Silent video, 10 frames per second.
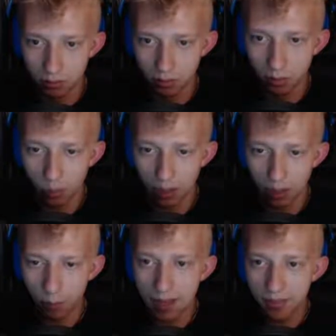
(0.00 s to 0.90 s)
Oh, wow,
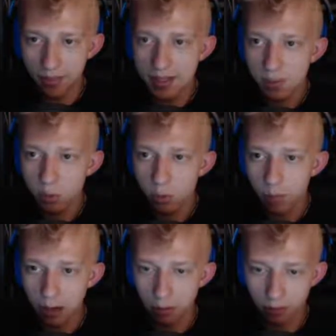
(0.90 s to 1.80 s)
man, that is more
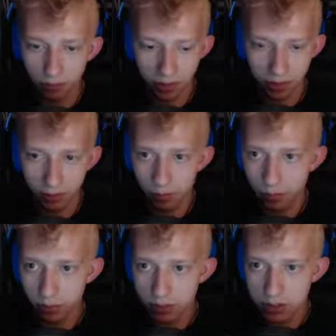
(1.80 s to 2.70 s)
powerful than I
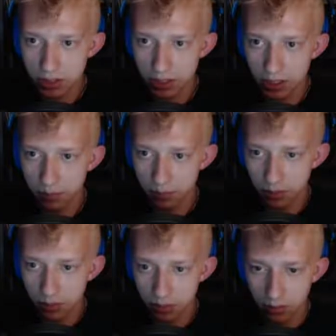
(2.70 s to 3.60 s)
remember each time.
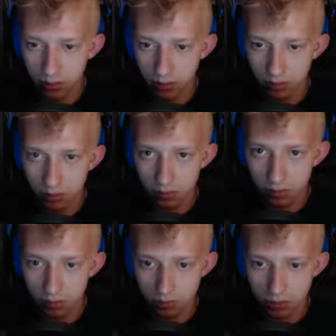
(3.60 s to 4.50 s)

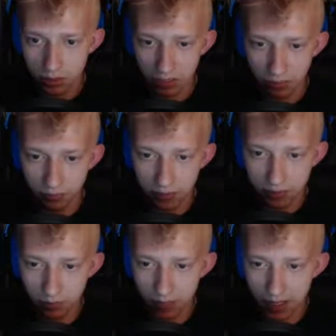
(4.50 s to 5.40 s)
Jackal
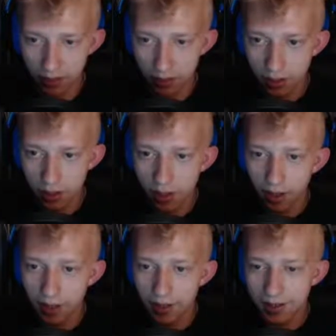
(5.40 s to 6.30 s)
Fiend. Man,
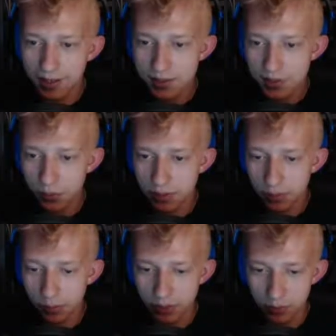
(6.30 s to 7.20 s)
I get so
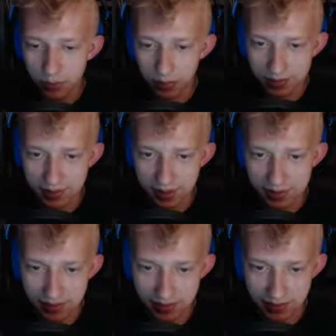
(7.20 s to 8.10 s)
intimidated by the size of
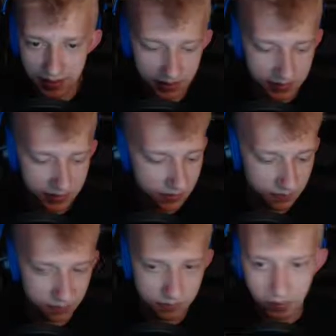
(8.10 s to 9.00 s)
these guys,
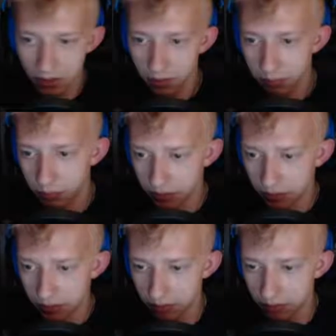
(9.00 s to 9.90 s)
but
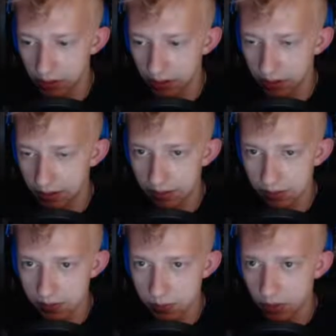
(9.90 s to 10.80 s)
they're not anything
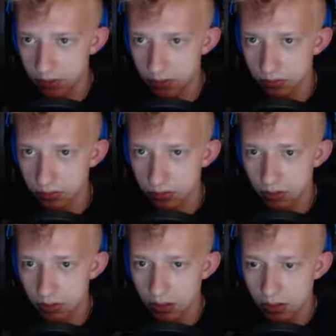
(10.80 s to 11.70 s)
special.
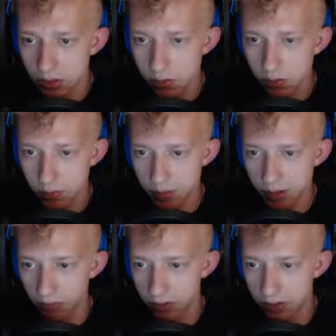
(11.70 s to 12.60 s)
Switch back
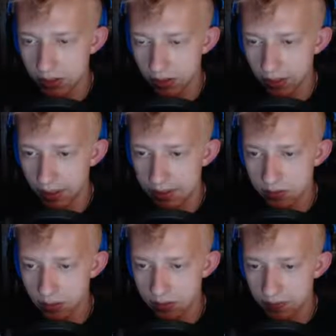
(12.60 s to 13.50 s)
over here. 8 to
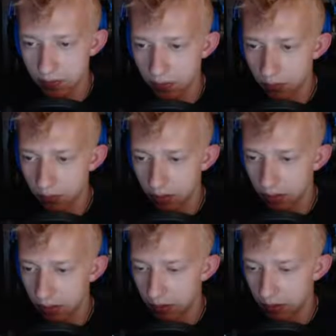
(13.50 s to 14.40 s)
22.
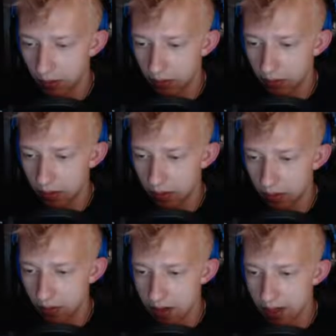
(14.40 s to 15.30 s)

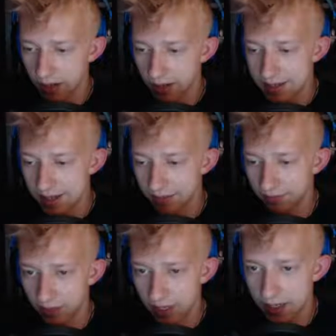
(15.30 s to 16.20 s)
Not
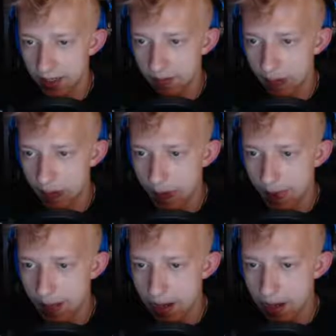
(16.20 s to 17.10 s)
identified.
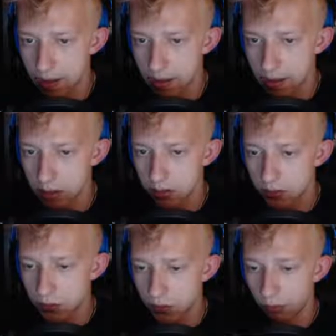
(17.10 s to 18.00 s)

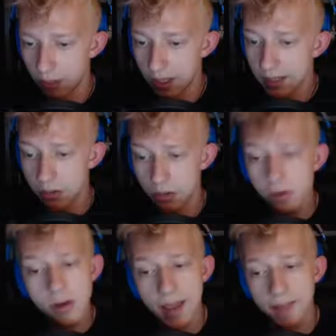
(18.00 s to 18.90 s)
So that could
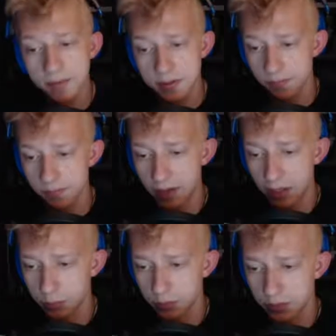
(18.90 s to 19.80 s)
have some
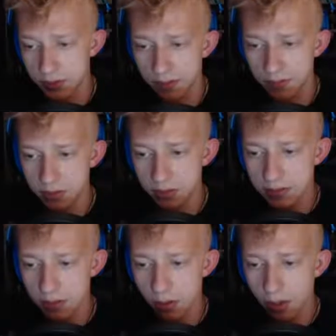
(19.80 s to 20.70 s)
valuable stuff. So let's
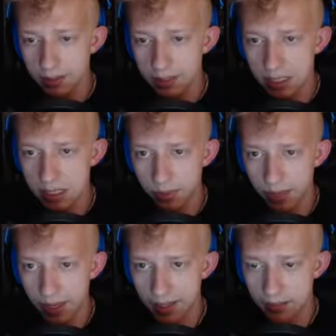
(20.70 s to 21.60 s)
go ahead and keep
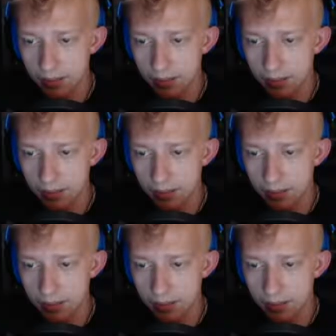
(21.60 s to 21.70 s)
that.